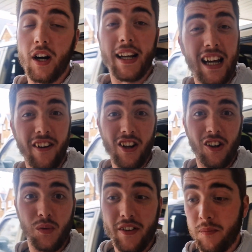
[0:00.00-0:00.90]
I carry
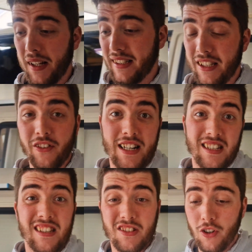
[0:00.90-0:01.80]
on with building the
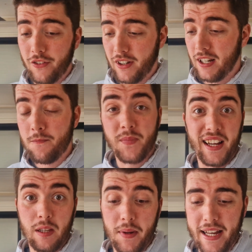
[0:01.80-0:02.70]
rest of the sofa
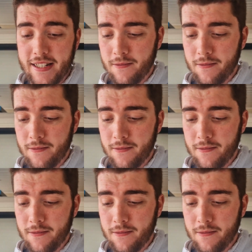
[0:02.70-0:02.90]
and the bed.